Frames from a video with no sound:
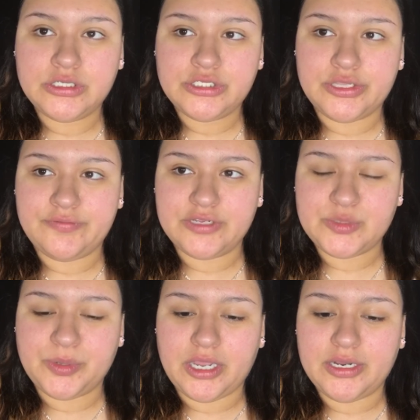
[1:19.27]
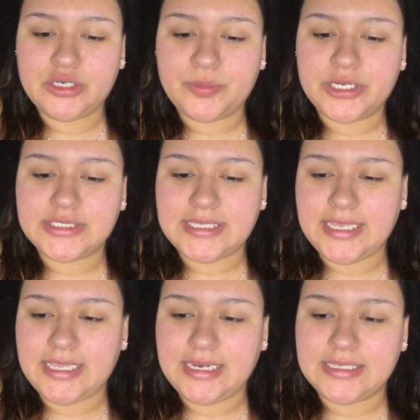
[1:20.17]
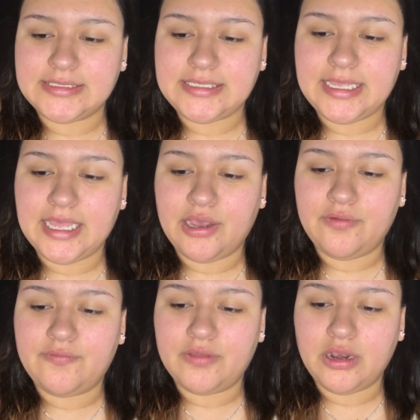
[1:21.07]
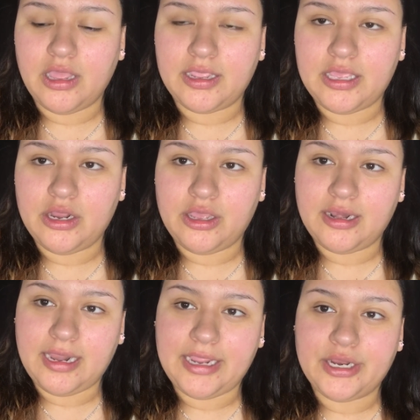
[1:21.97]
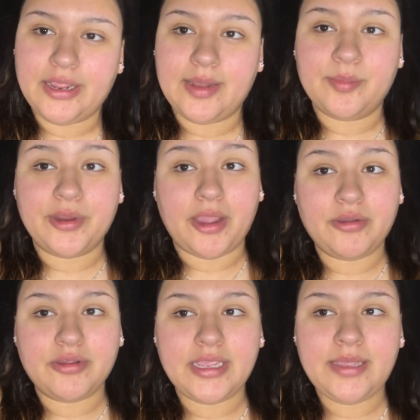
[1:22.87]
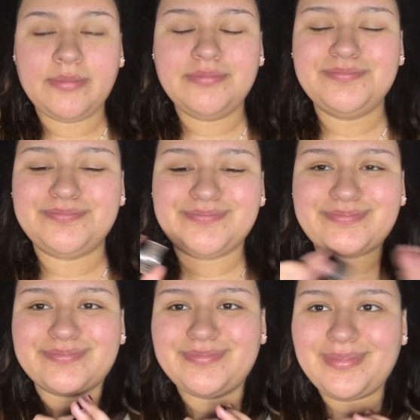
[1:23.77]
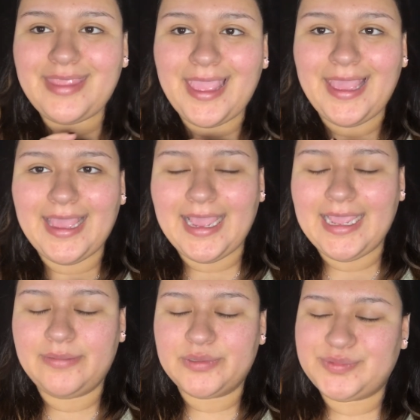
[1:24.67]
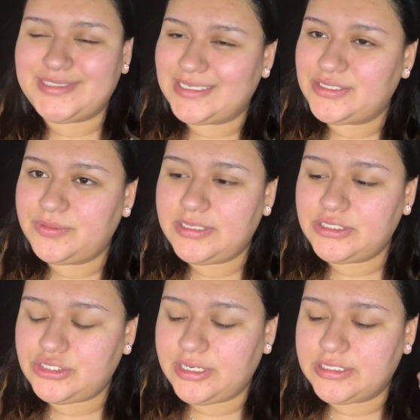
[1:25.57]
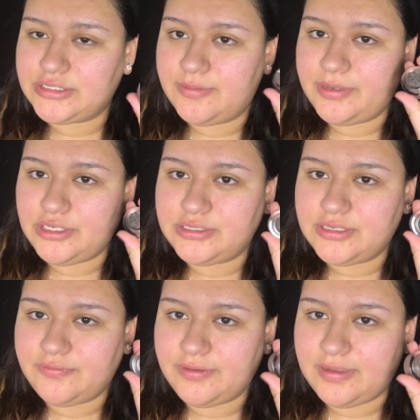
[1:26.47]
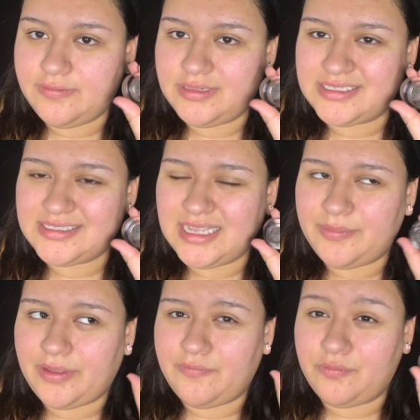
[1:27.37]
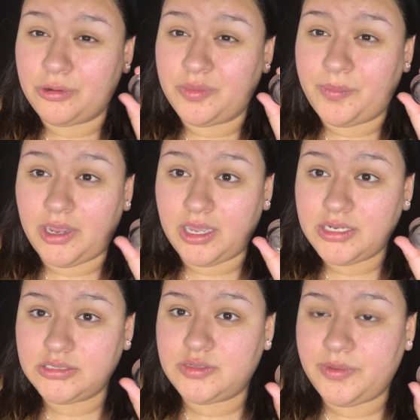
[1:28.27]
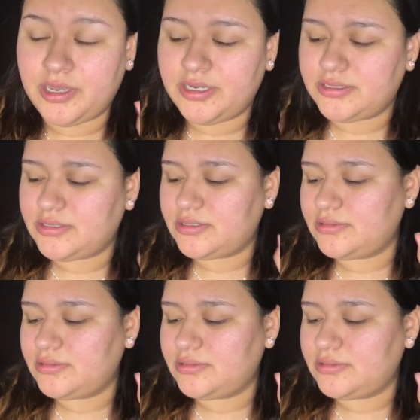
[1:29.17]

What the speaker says: So the first product we're taking is the e.l.f. Lock-In-On Liner and Brow Cream. I am obsessed with this. You guys know I've been using it forever. This is like my 4th pot, to be honest.